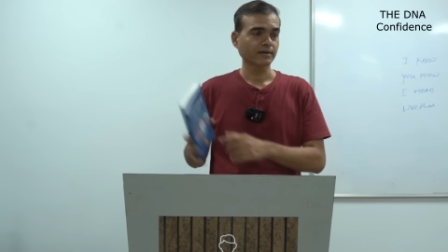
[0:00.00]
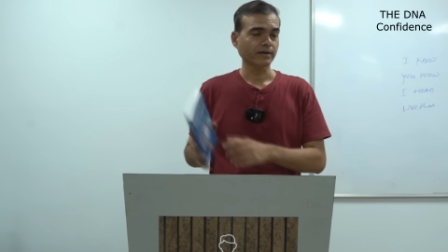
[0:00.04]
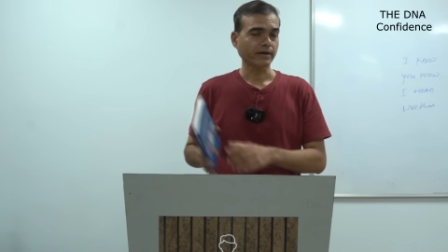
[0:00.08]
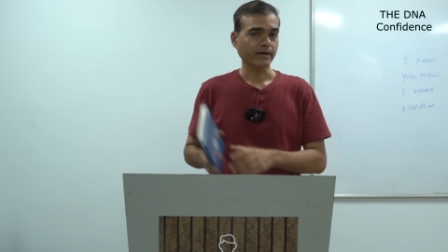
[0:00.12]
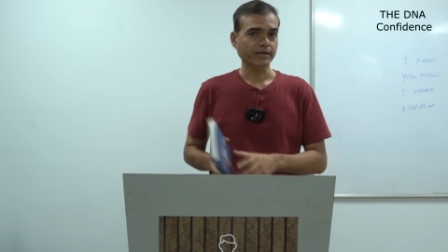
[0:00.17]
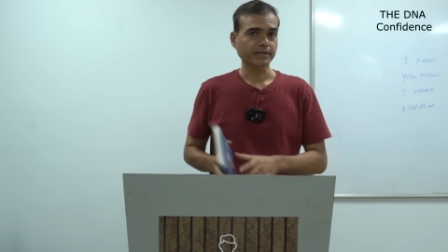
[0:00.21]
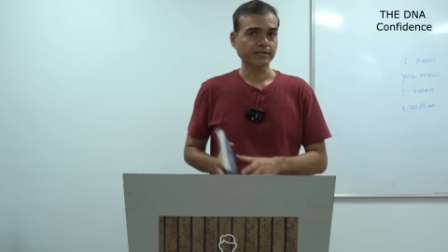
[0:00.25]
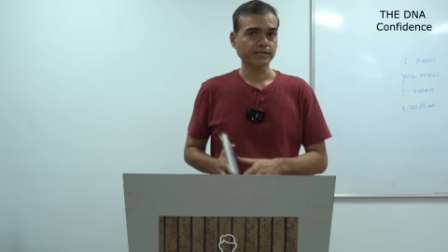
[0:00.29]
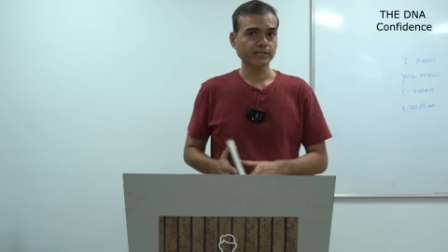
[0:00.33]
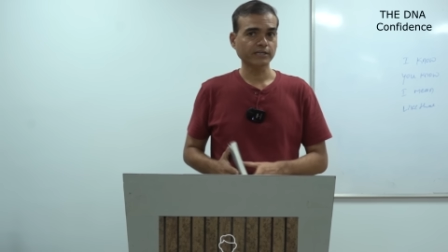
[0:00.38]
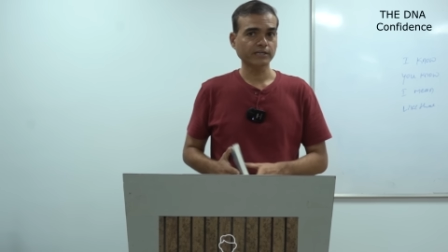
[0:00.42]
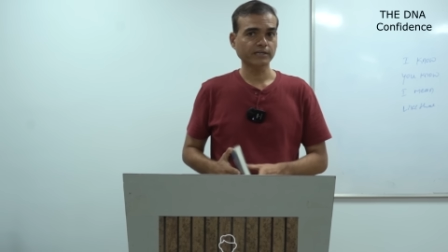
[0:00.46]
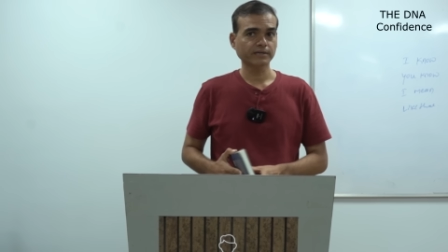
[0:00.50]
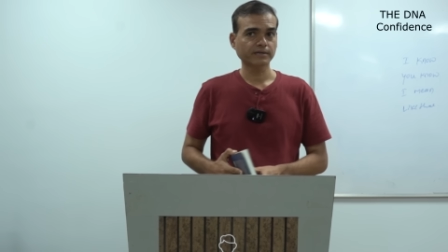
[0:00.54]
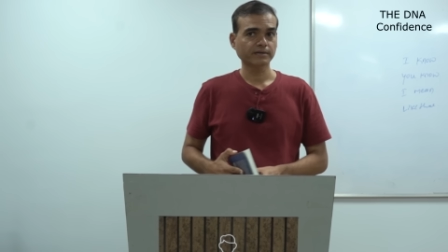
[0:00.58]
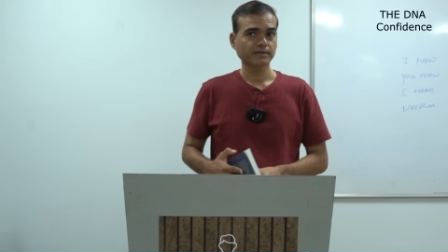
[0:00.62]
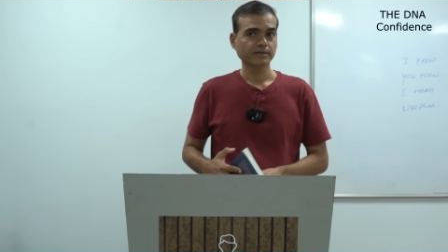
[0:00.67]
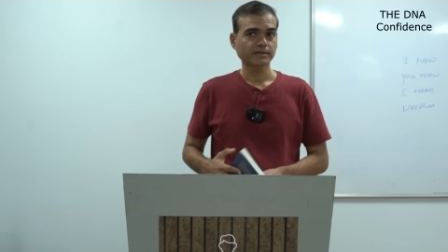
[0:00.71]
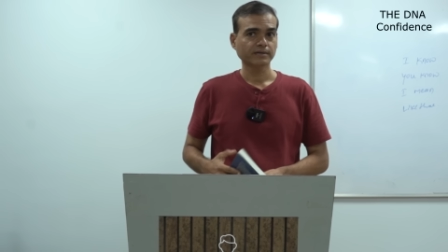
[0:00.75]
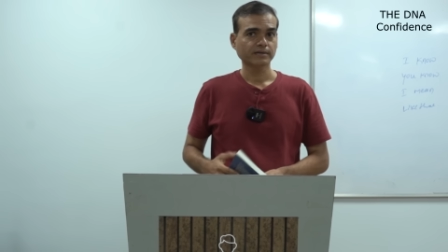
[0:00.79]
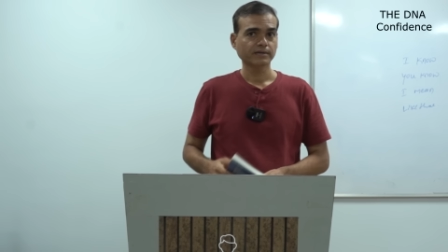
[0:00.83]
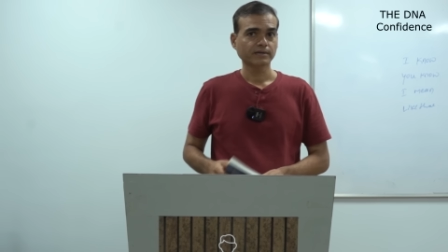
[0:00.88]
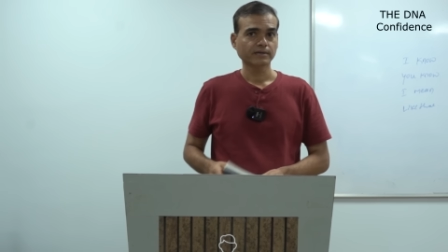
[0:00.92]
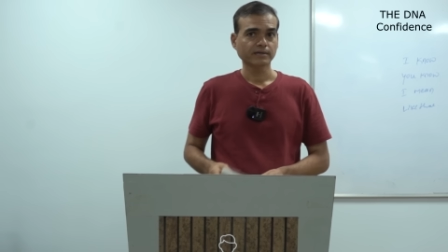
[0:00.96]
and he,
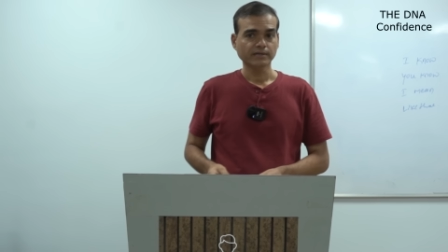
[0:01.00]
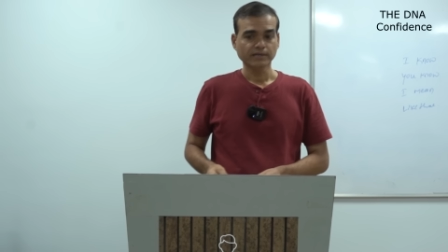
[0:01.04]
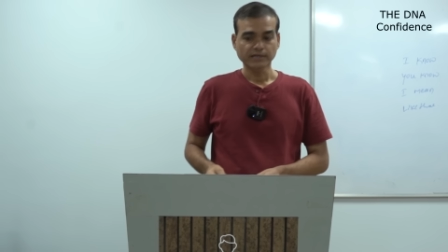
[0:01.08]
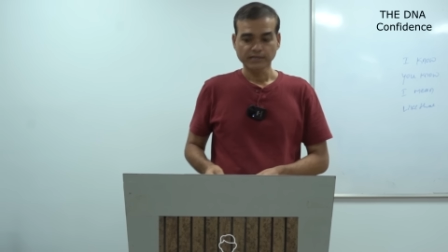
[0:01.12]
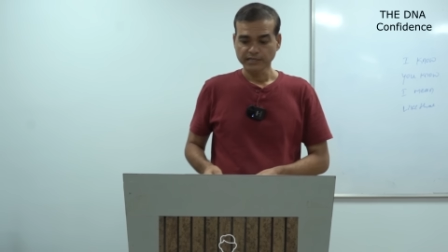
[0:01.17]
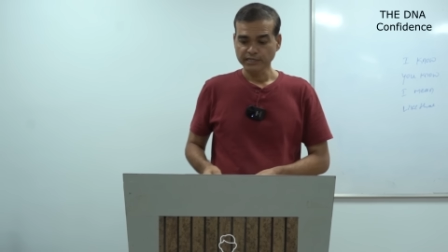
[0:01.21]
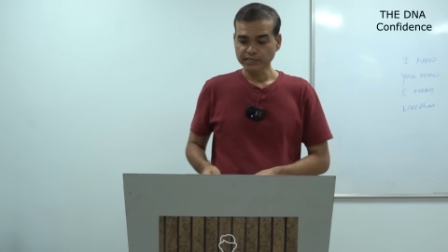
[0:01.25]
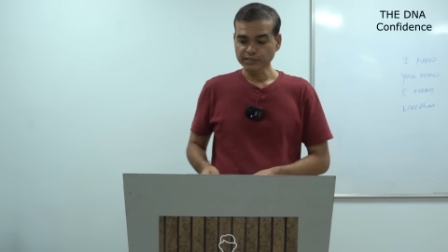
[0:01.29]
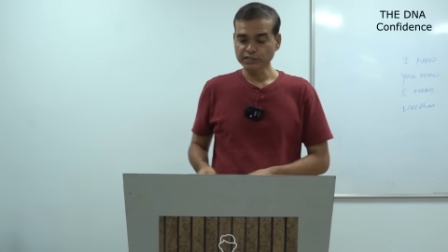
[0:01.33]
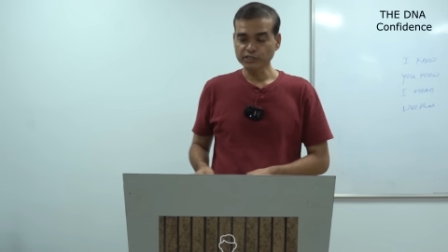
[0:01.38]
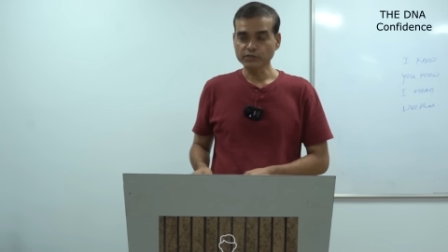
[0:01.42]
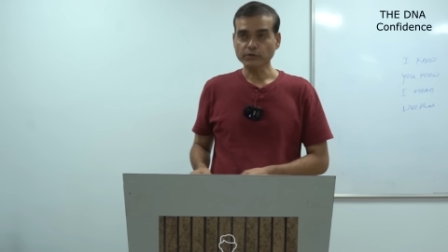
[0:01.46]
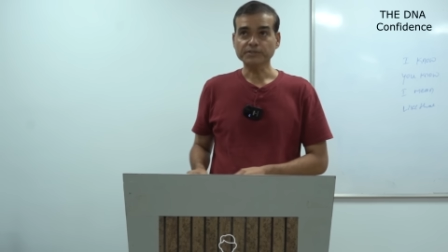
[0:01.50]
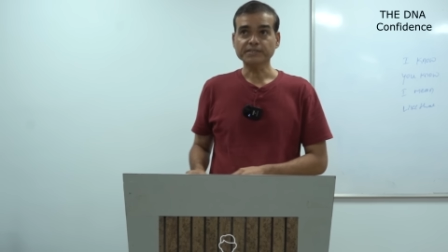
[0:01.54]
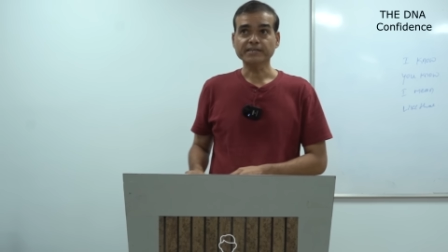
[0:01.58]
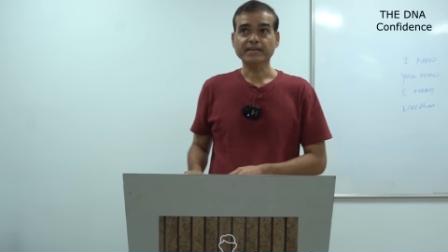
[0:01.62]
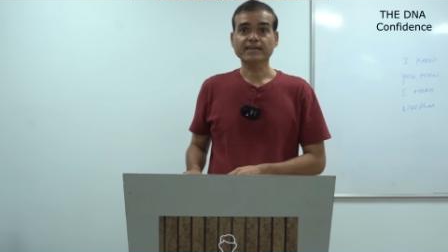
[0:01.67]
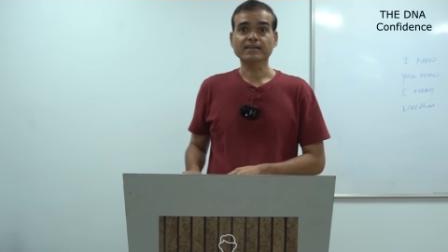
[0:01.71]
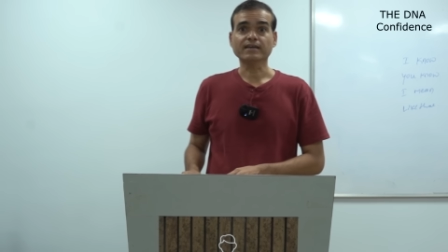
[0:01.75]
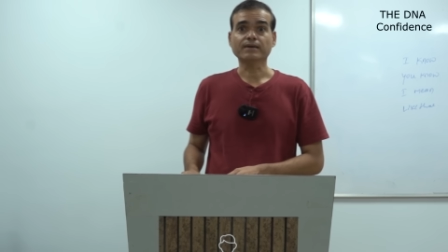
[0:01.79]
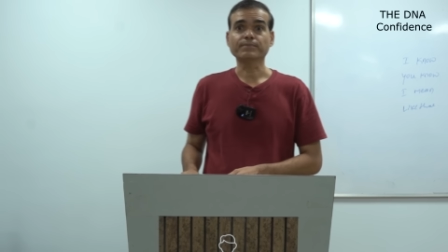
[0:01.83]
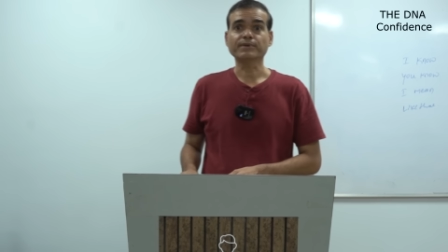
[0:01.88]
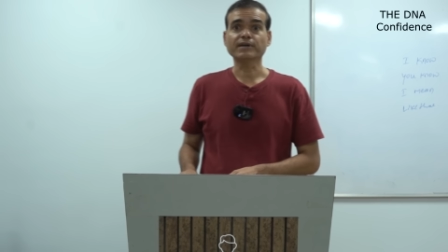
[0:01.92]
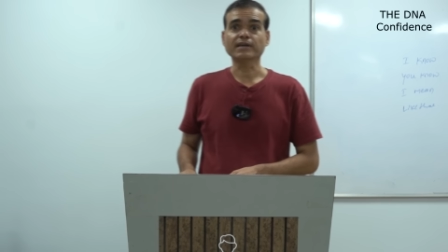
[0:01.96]
he did not take
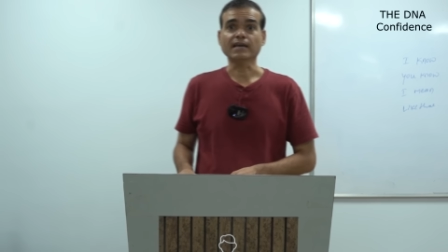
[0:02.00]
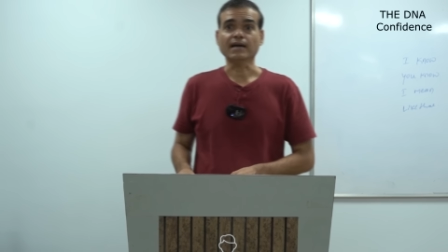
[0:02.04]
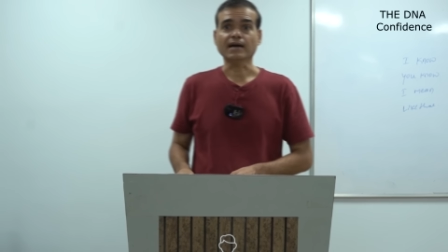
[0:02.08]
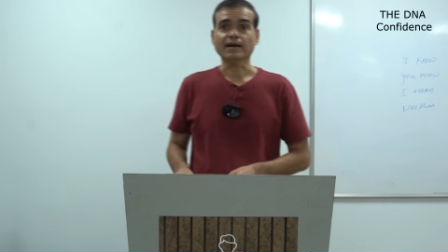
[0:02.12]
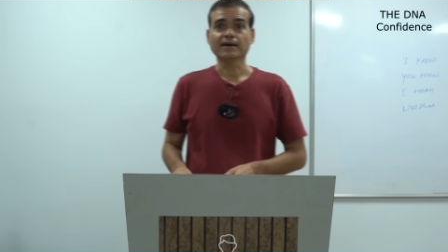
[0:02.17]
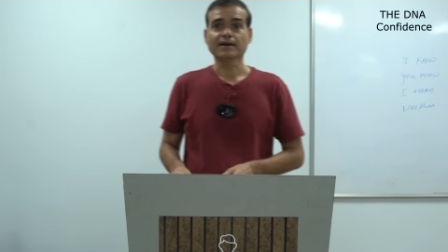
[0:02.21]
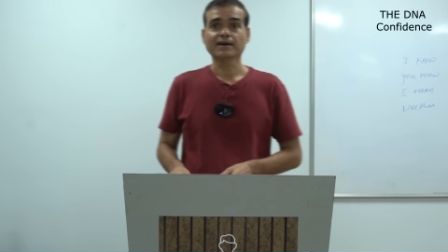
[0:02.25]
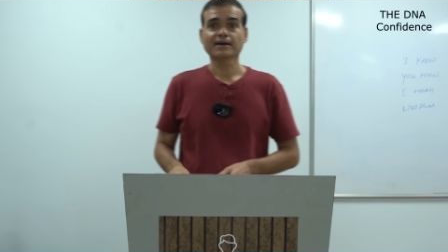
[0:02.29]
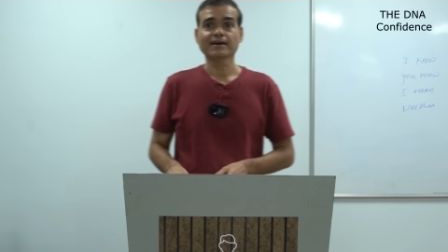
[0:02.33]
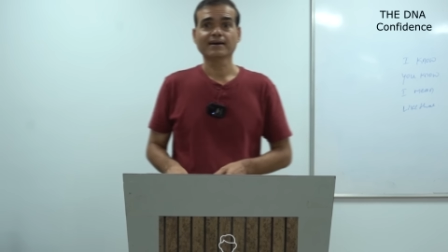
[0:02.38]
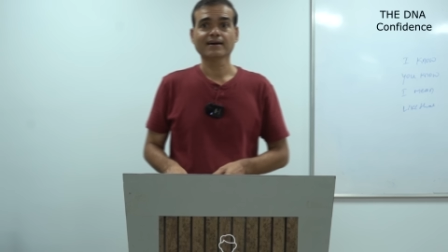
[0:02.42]
an umbrella.